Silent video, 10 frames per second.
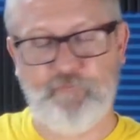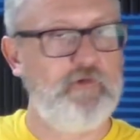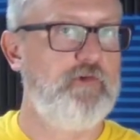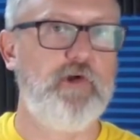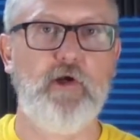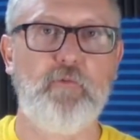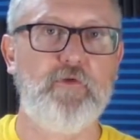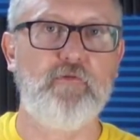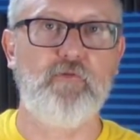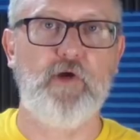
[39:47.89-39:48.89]
share it with
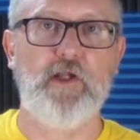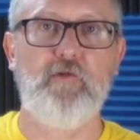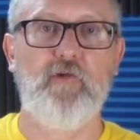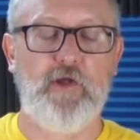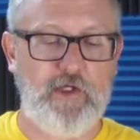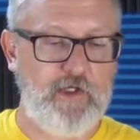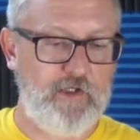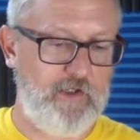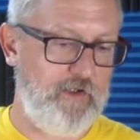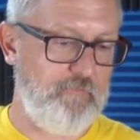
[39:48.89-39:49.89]
your friends.
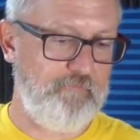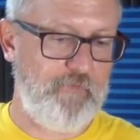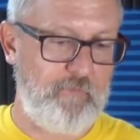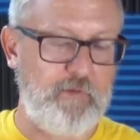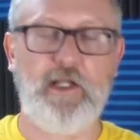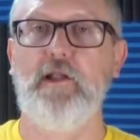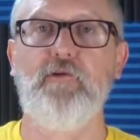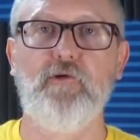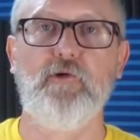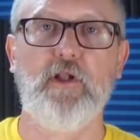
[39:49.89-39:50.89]
I plan on
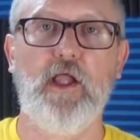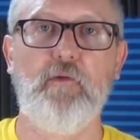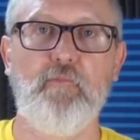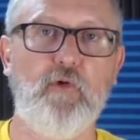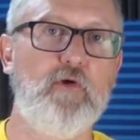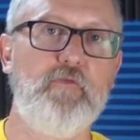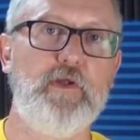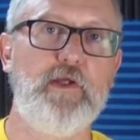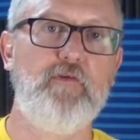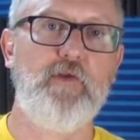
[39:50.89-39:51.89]
doing a lot more of
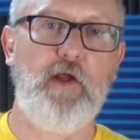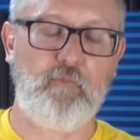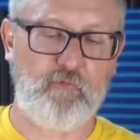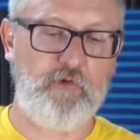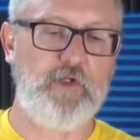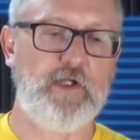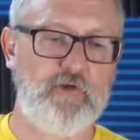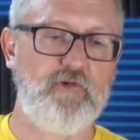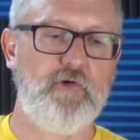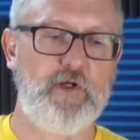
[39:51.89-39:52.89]
these. I'm really
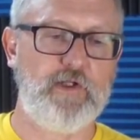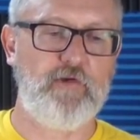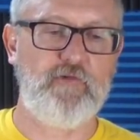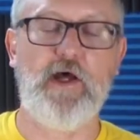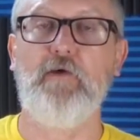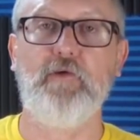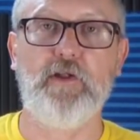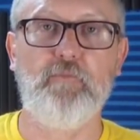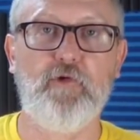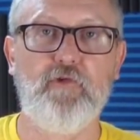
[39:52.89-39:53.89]
enjoying this, diving
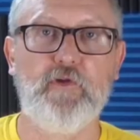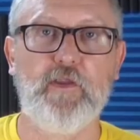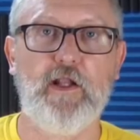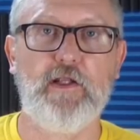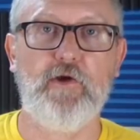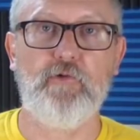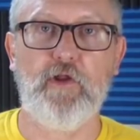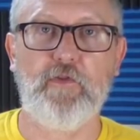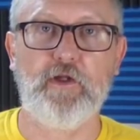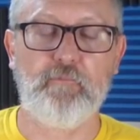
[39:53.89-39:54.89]
into music that I know
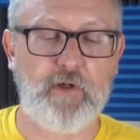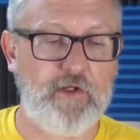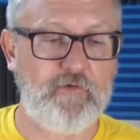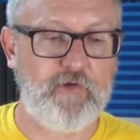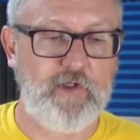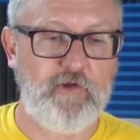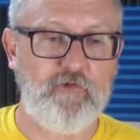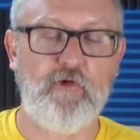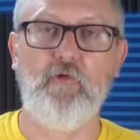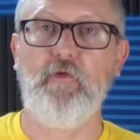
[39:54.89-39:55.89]
nothing about.
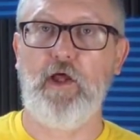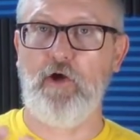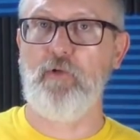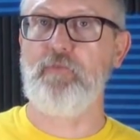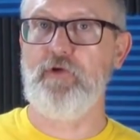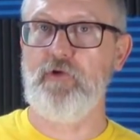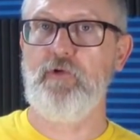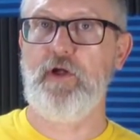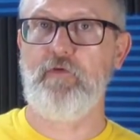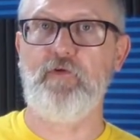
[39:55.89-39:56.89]
So I hope
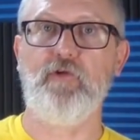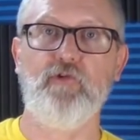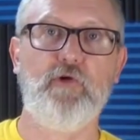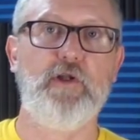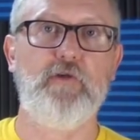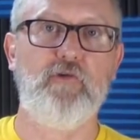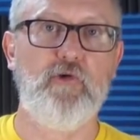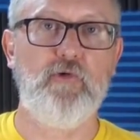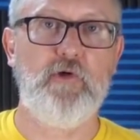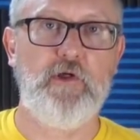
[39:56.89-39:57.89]
you have enjoyed it
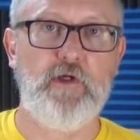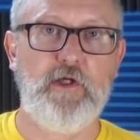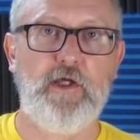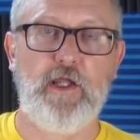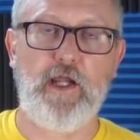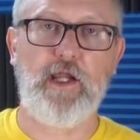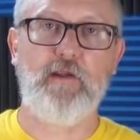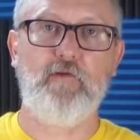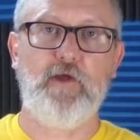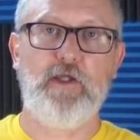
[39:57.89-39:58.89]
too.
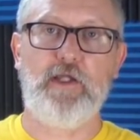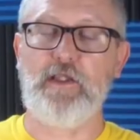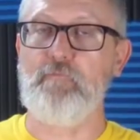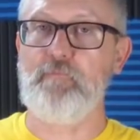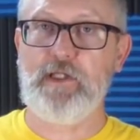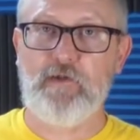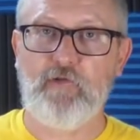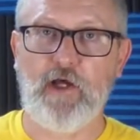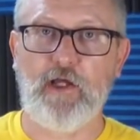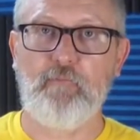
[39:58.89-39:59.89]
And in the
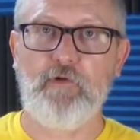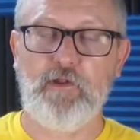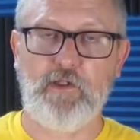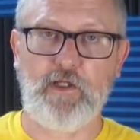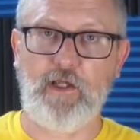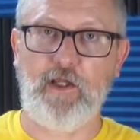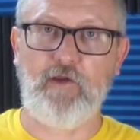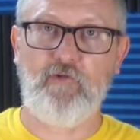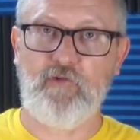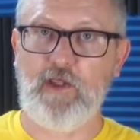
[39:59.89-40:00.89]
meantime, like I
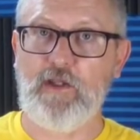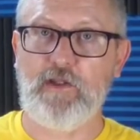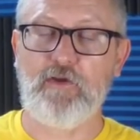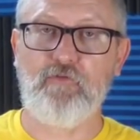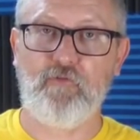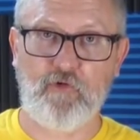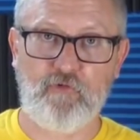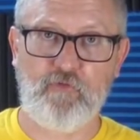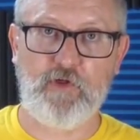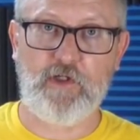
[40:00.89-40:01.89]
said in the
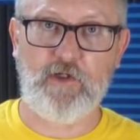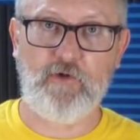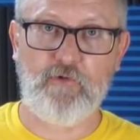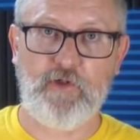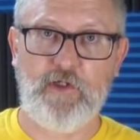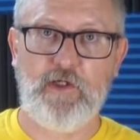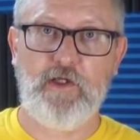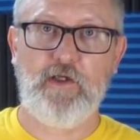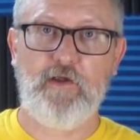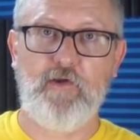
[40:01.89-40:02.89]
first video,
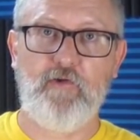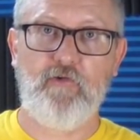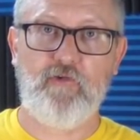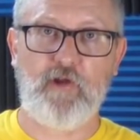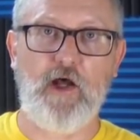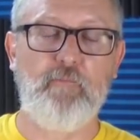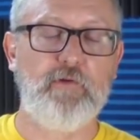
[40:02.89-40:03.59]
stop